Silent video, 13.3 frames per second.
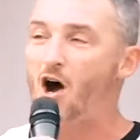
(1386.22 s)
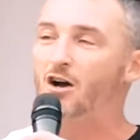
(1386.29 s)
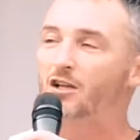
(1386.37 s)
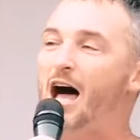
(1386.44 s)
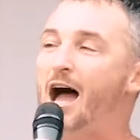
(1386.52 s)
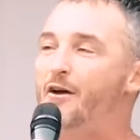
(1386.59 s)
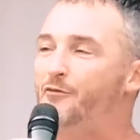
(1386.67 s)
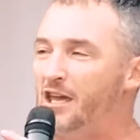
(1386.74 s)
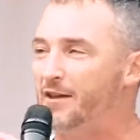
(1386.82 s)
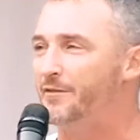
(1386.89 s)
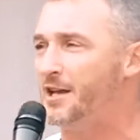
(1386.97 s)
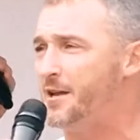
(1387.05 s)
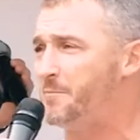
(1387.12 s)
long life,
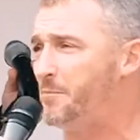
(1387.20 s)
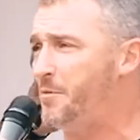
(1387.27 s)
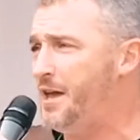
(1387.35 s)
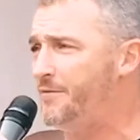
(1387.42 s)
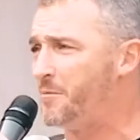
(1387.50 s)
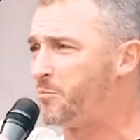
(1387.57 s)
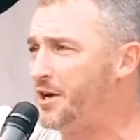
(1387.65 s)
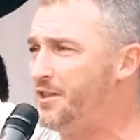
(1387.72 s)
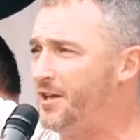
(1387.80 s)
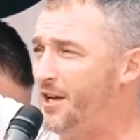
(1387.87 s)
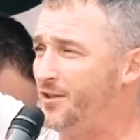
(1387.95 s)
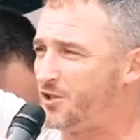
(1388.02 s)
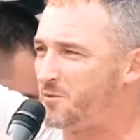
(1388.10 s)
even in even
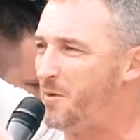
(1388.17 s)
breathing in the